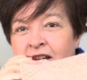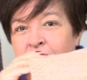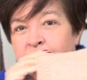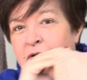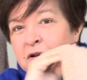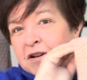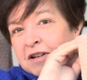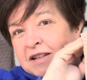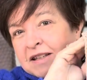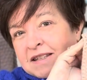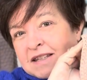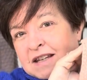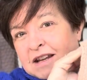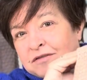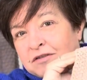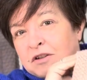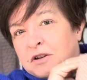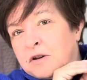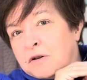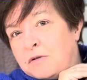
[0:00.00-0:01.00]
wanted
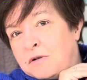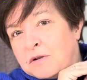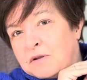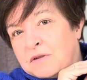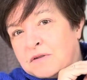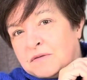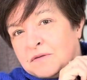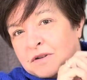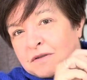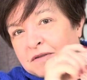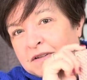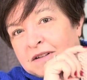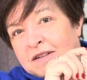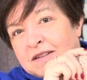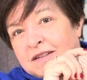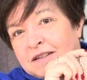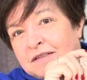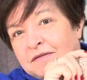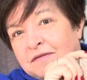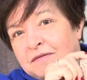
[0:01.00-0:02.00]
€7 for
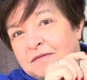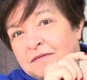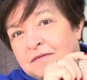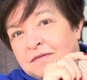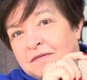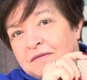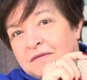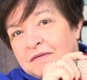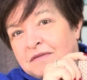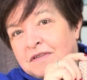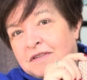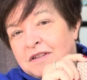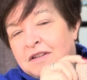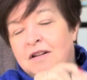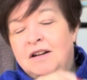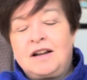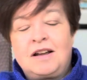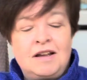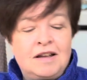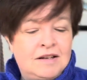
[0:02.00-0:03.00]
this. So
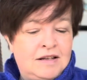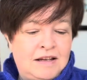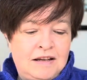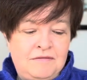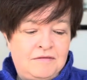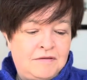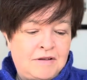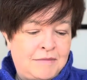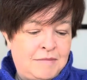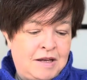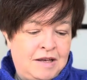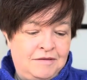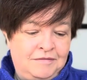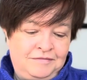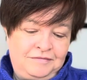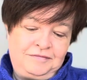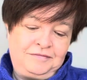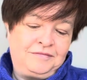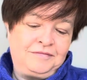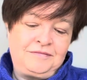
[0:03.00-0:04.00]
I can't even, I mean,
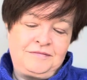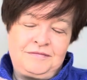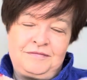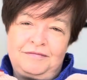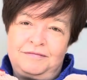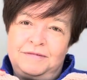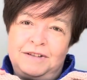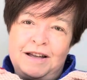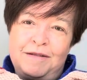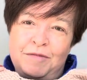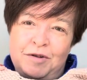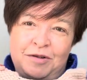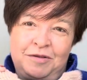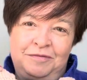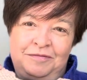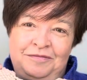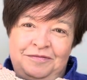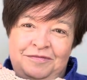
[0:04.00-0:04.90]
come on.